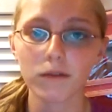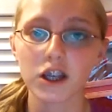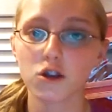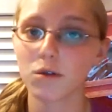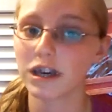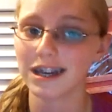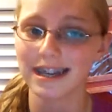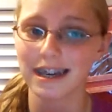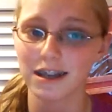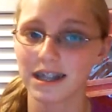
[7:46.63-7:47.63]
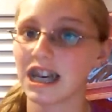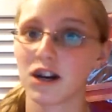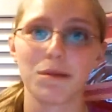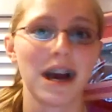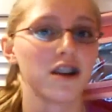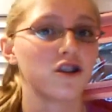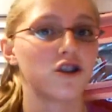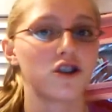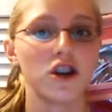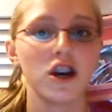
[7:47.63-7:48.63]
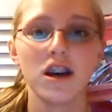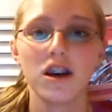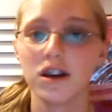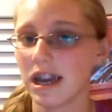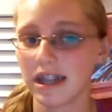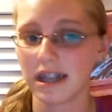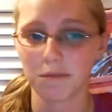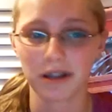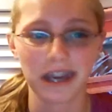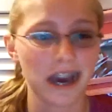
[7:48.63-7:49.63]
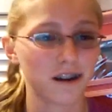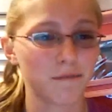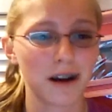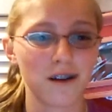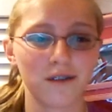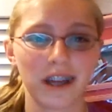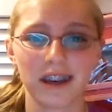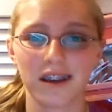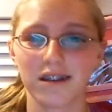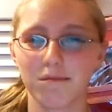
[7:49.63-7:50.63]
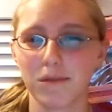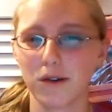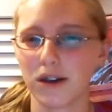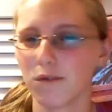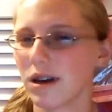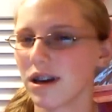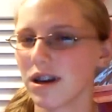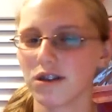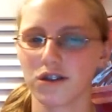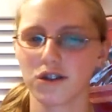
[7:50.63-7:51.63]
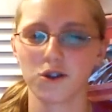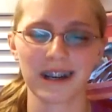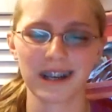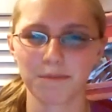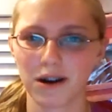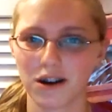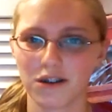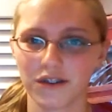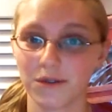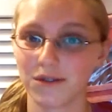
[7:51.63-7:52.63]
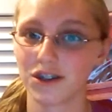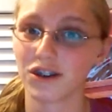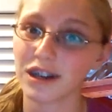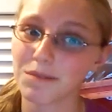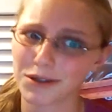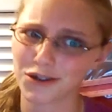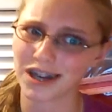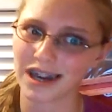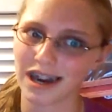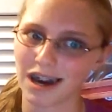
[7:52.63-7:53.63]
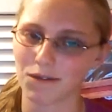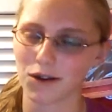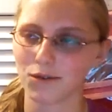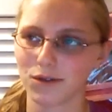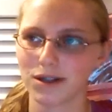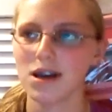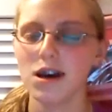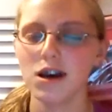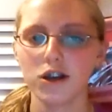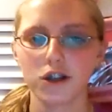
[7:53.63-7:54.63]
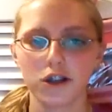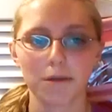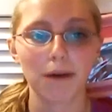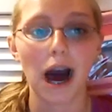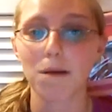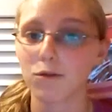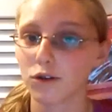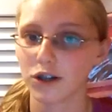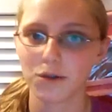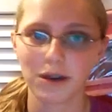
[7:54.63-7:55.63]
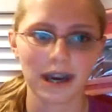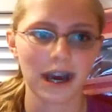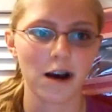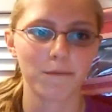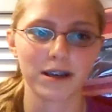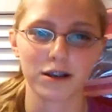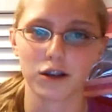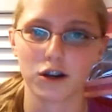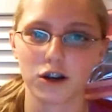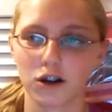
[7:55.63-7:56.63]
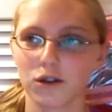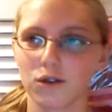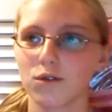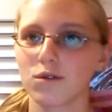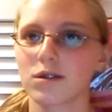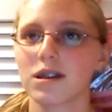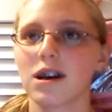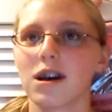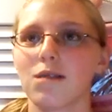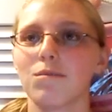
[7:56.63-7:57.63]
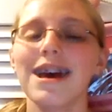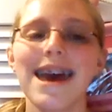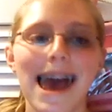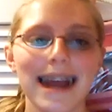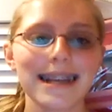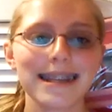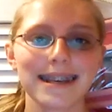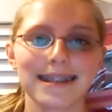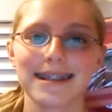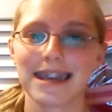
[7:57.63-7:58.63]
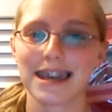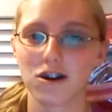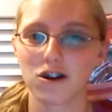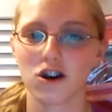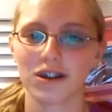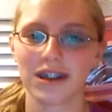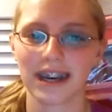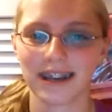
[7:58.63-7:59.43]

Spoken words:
you can't eat Sour Patch, anything with caramel, like Milky Ways or Twix bars. Sorry, but you can't have those. Popcorn you can't have because of the kernels. Anything sticky or hard, like